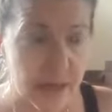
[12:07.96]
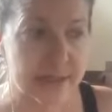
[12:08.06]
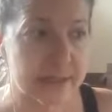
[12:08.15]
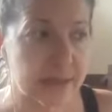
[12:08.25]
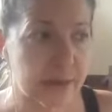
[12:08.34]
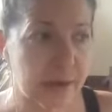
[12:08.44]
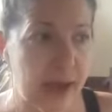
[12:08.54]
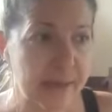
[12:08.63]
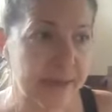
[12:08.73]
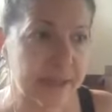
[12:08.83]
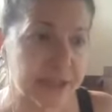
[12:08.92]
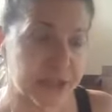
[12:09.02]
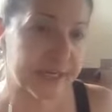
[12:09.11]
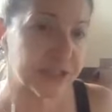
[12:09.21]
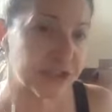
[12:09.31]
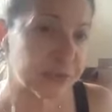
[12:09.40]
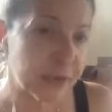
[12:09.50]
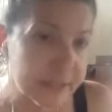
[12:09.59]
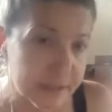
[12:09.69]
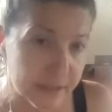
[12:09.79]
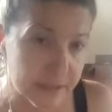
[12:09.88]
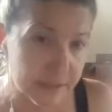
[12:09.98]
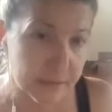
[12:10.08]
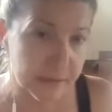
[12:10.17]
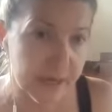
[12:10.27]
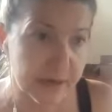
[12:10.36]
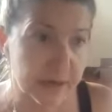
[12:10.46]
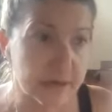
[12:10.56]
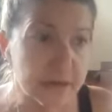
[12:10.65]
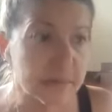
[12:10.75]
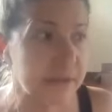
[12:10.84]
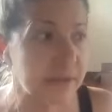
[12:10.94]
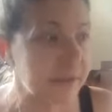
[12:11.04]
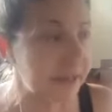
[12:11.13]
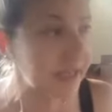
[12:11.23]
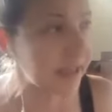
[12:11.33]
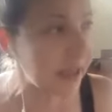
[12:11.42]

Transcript: And so I'm not sure I can trust you. And ultimately, if they